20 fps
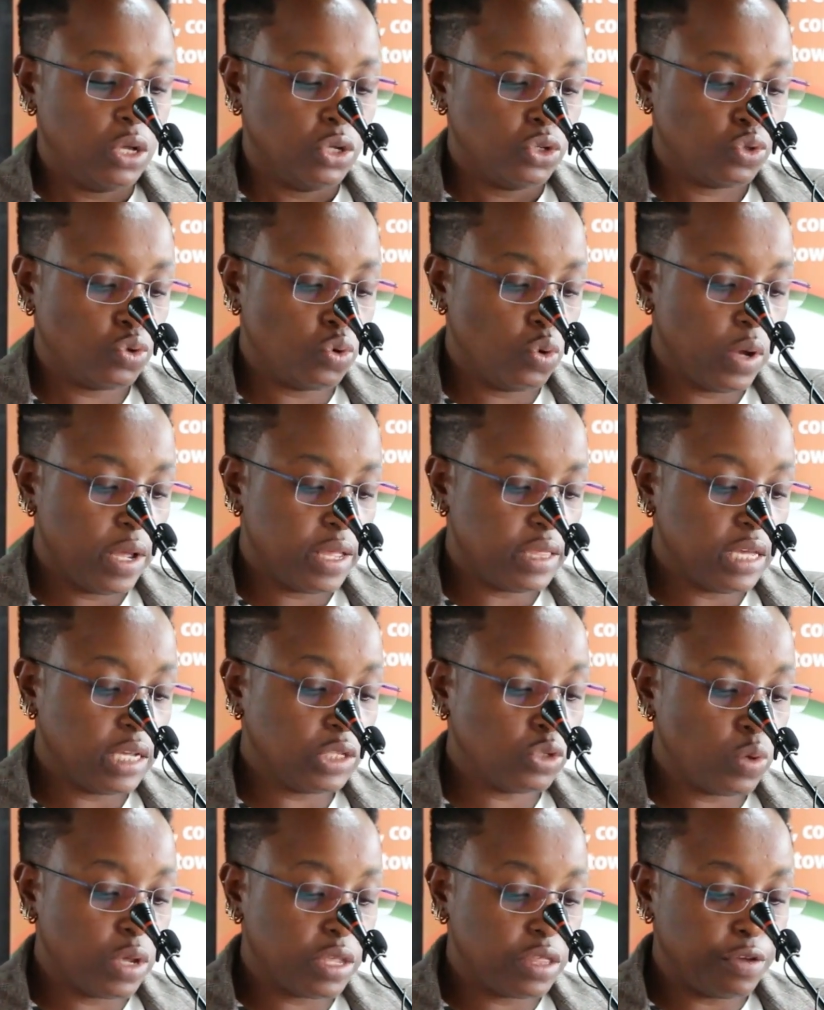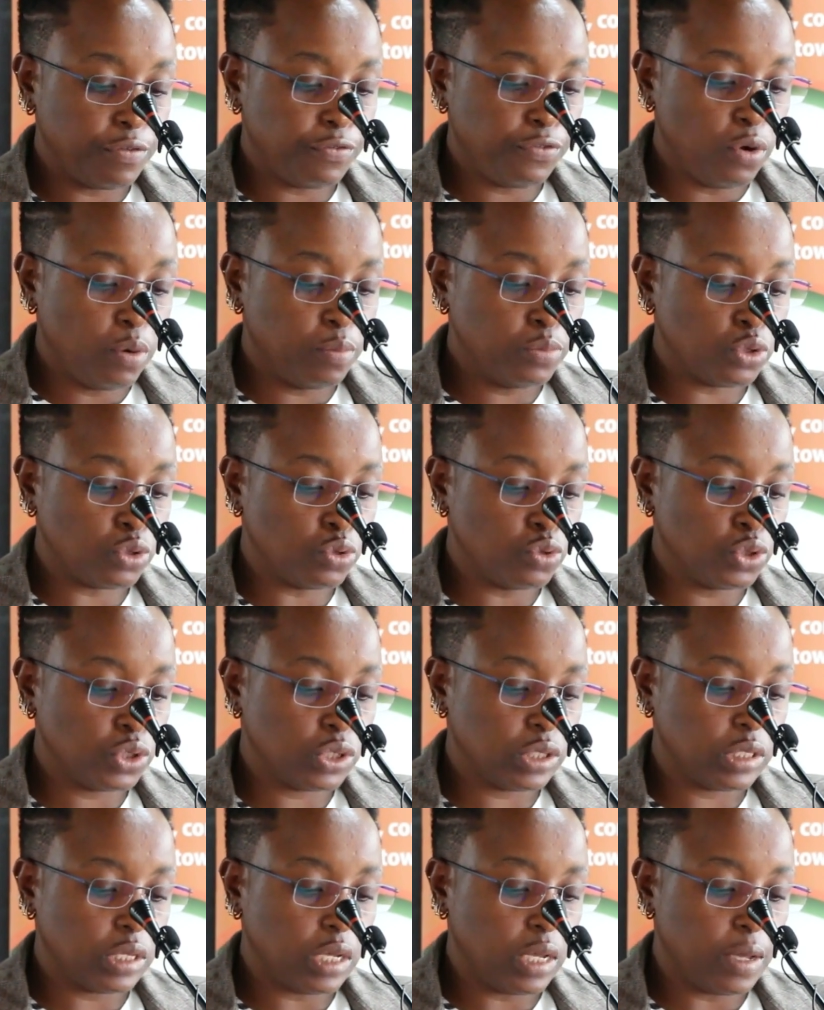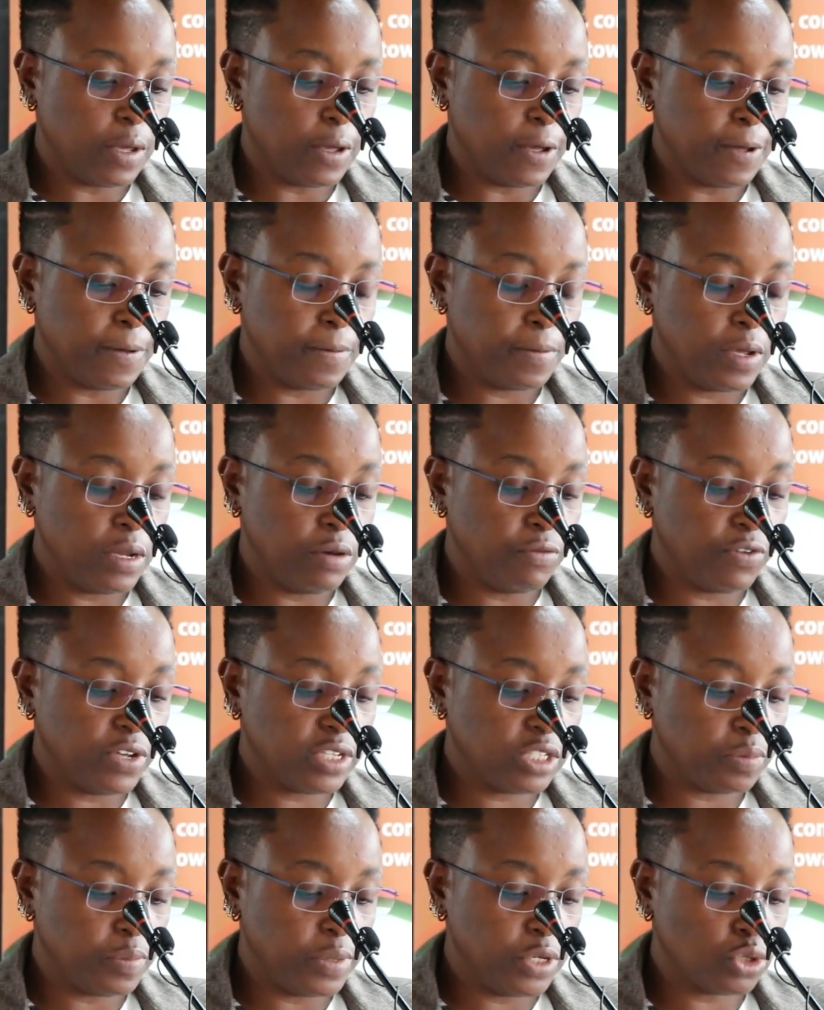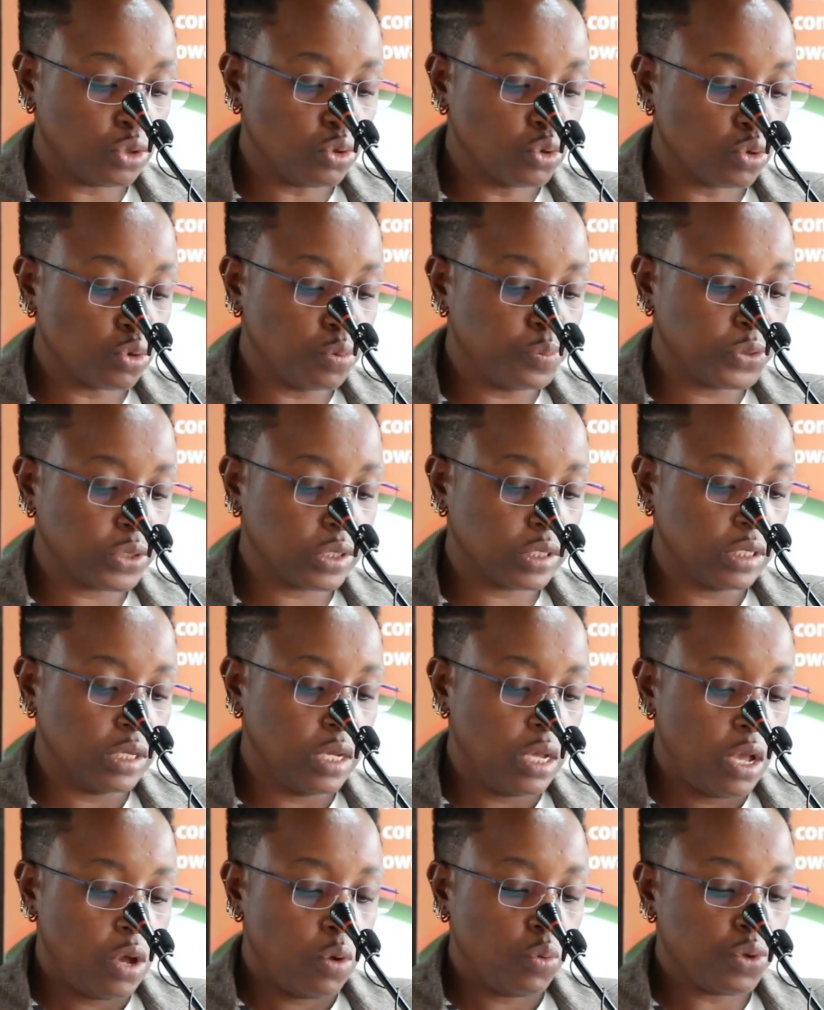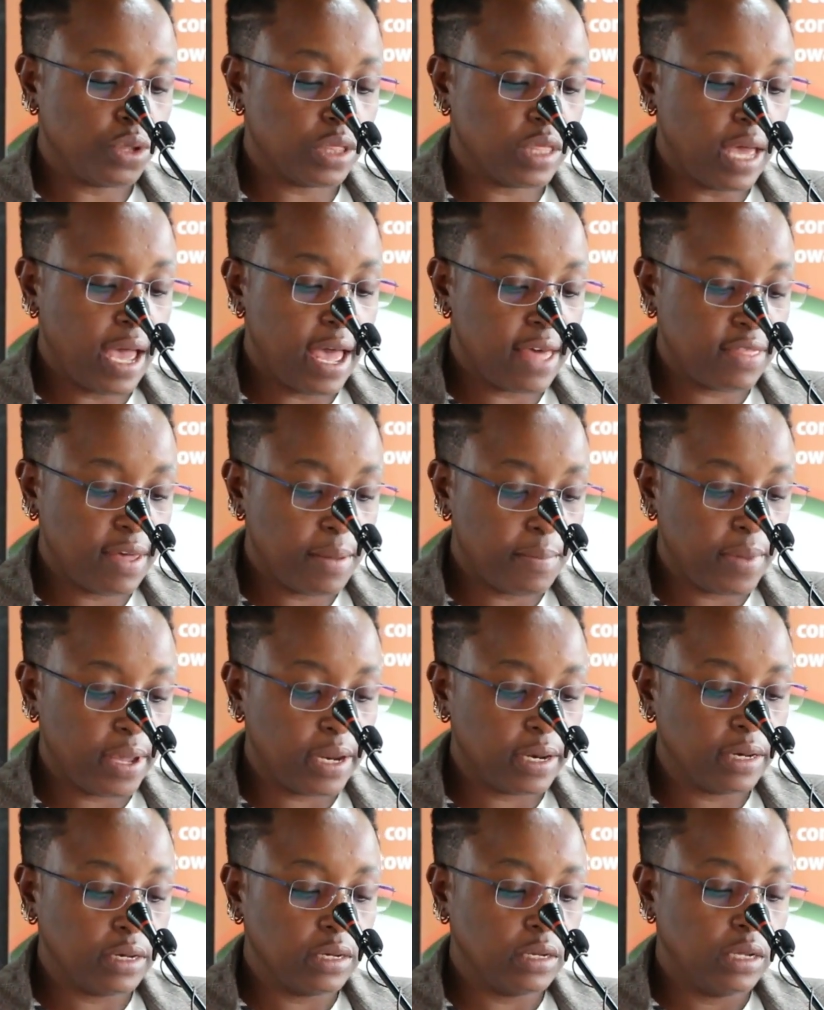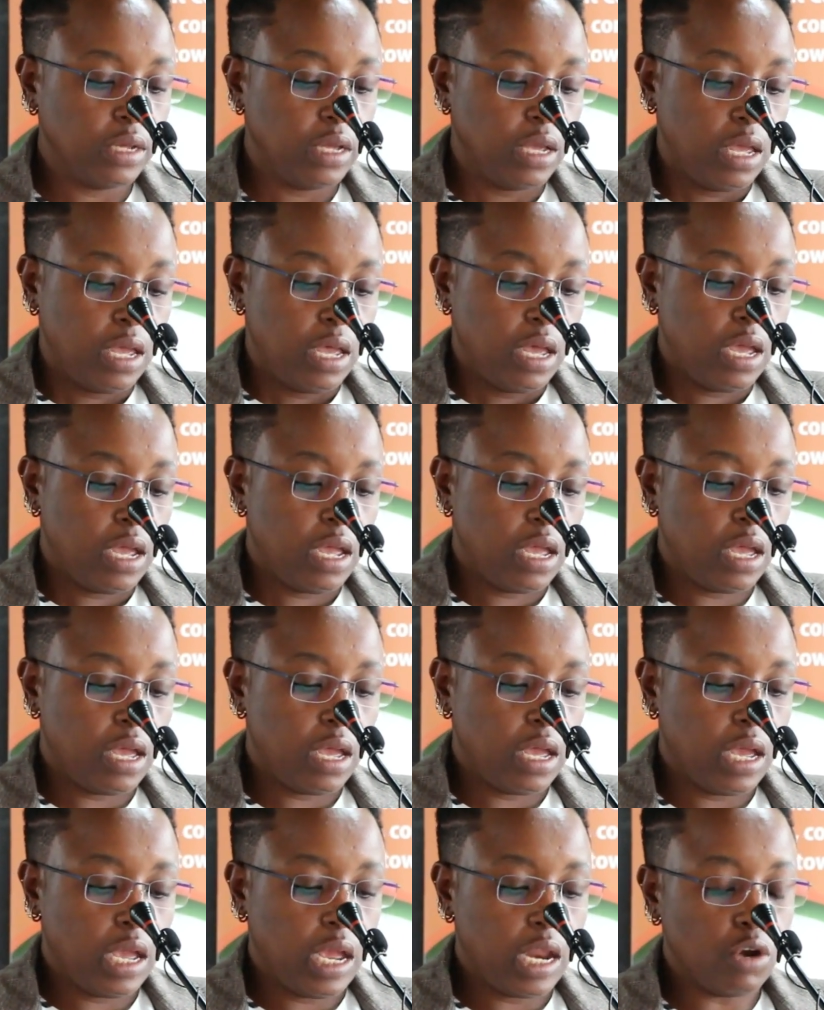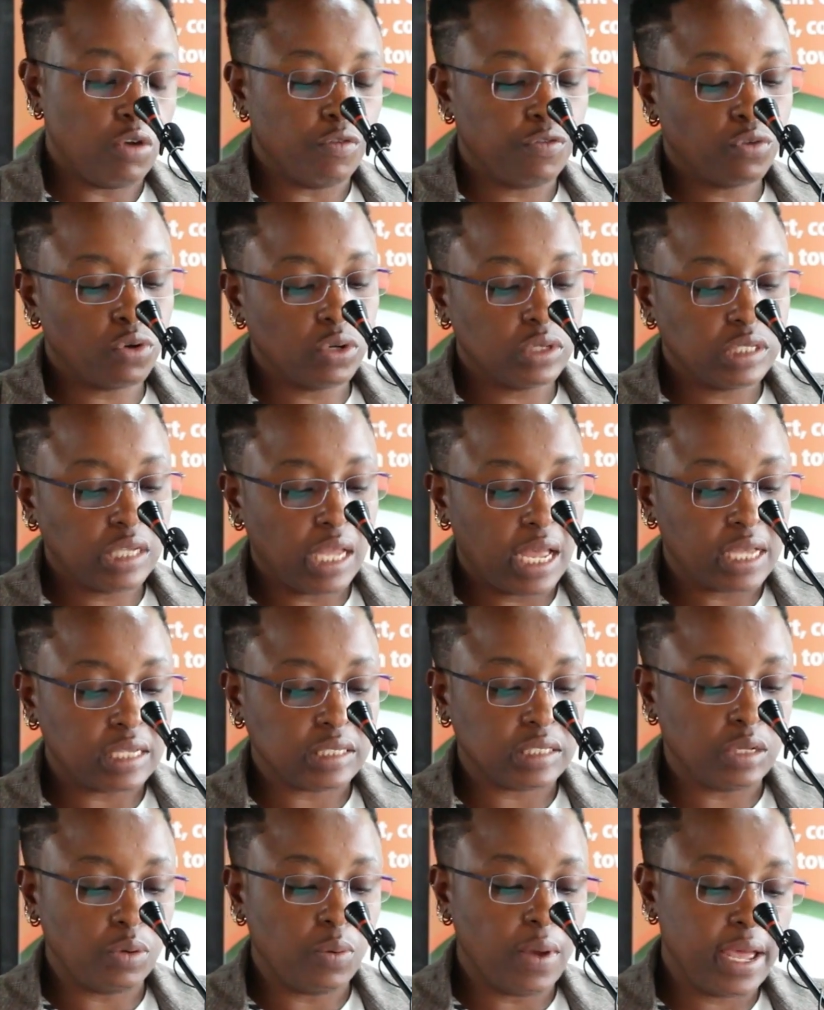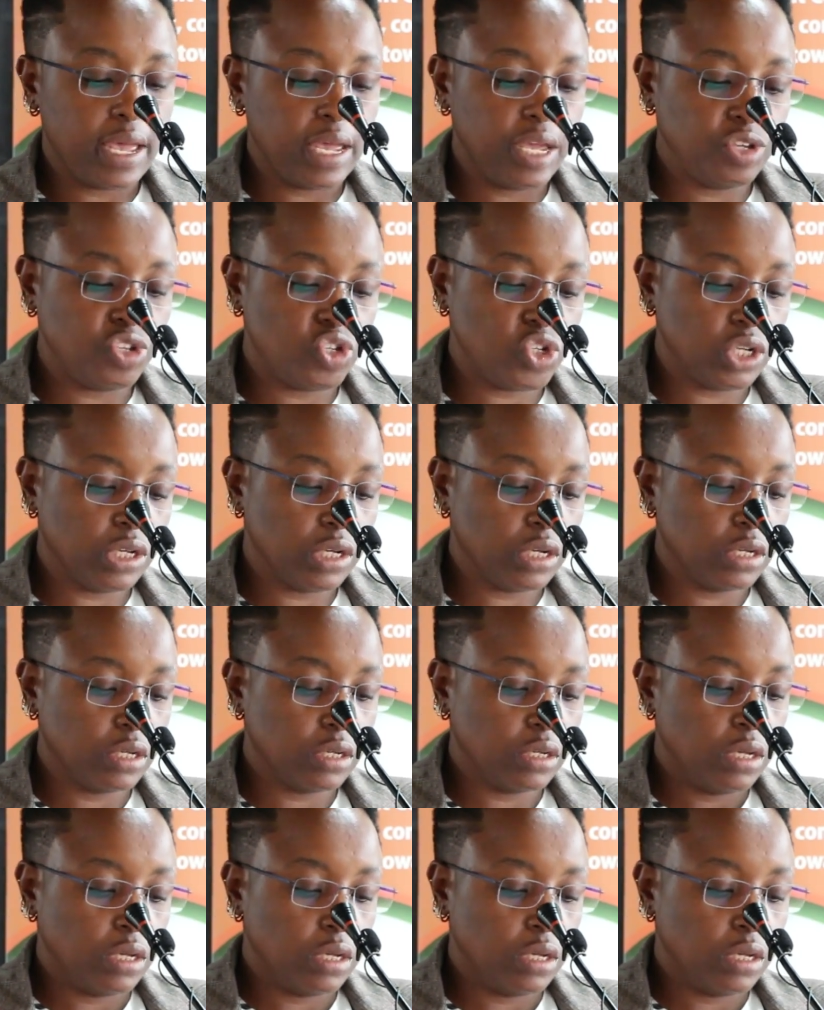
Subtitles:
So, and that's why they formed those investment groups with other men. And of course, as they were aging,